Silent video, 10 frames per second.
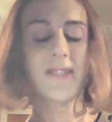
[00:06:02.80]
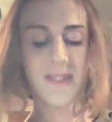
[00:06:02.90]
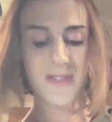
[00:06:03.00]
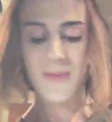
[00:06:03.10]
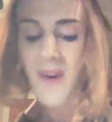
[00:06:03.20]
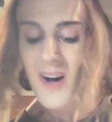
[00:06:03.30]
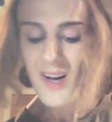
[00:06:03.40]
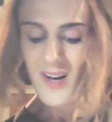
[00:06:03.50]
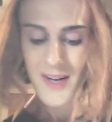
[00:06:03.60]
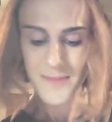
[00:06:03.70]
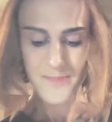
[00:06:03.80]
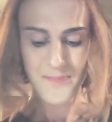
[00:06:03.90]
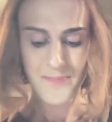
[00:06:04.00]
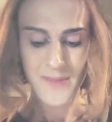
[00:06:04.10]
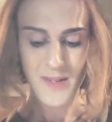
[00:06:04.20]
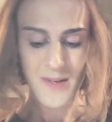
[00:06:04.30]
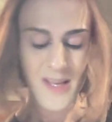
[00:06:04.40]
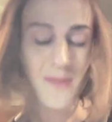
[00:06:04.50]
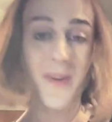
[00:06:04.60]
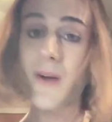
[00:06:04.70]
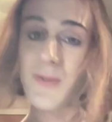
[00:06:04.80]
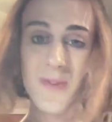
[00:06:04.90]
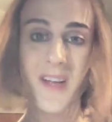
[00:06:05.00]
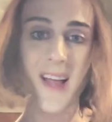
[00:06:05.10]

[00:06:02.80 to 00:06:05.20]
under the rug. And when I was working,